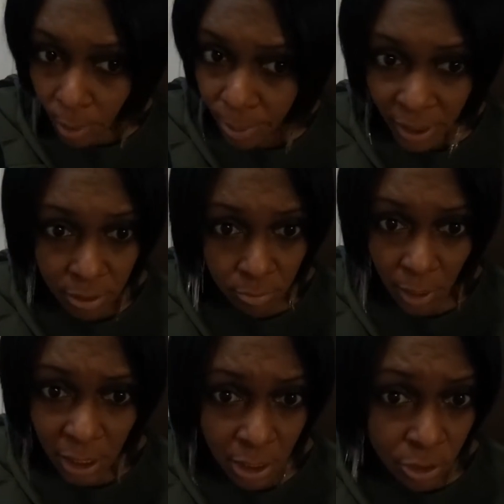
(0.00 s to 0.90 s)
but
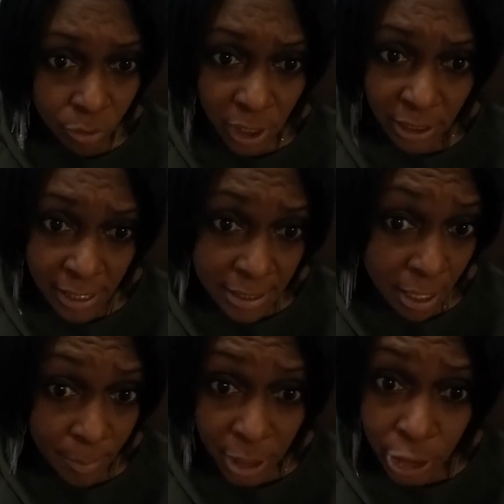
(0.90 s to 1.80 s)
money is green last
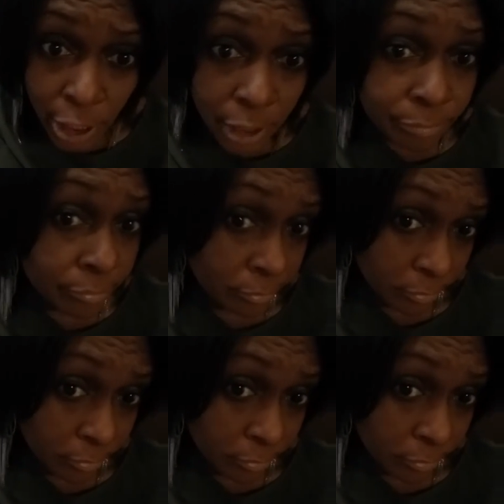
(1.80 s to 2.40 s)
time I checked.